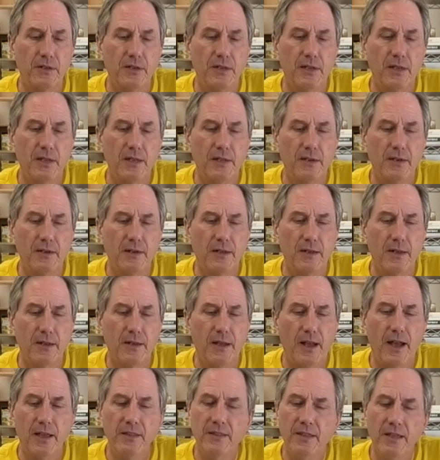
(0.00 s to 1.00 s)
And uh,
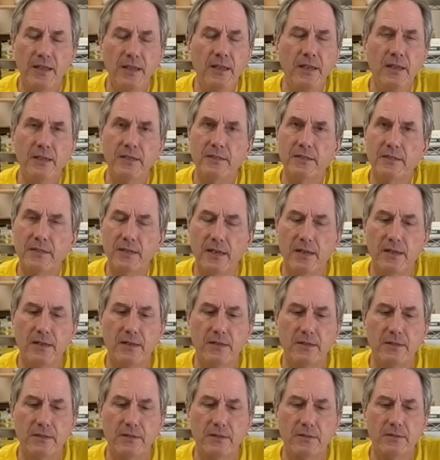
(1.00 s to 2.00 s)
I think he
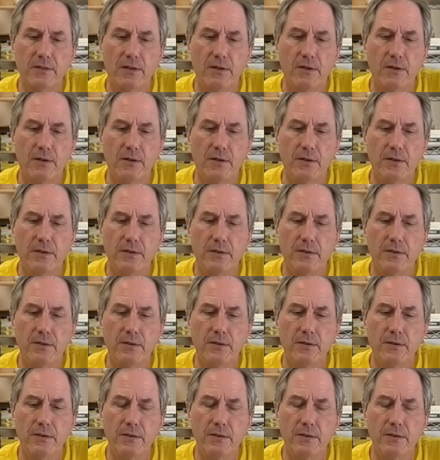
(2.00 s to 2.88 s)
sells on